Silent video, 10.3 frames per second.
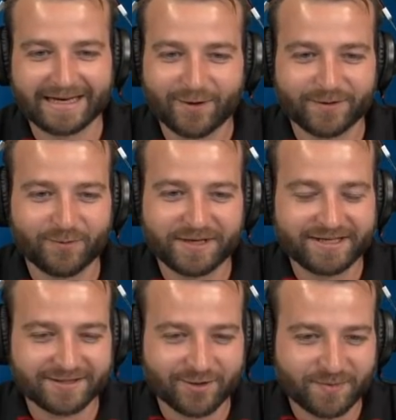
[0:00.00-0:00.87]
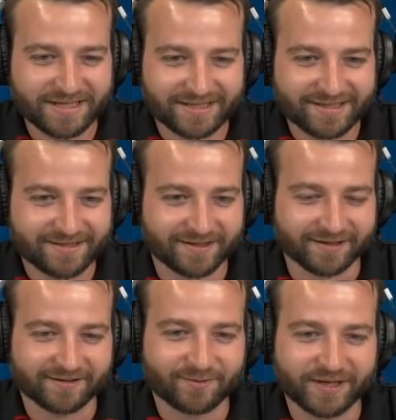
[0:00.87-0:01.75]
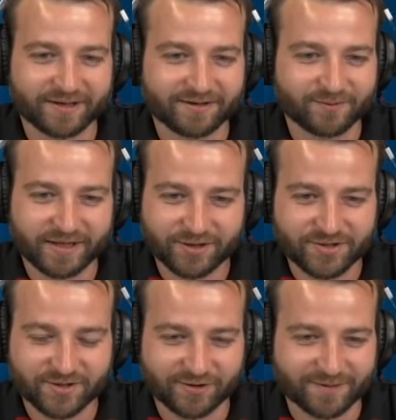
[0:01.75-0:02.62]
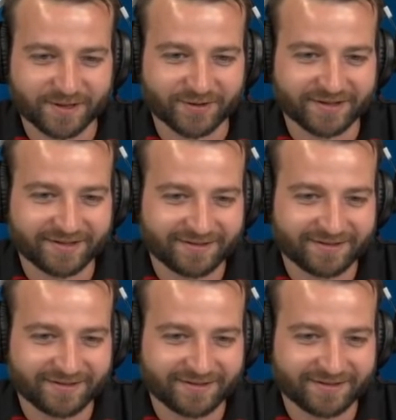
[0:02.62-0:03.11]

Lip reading: No, nobody's listening. We can just talk about it.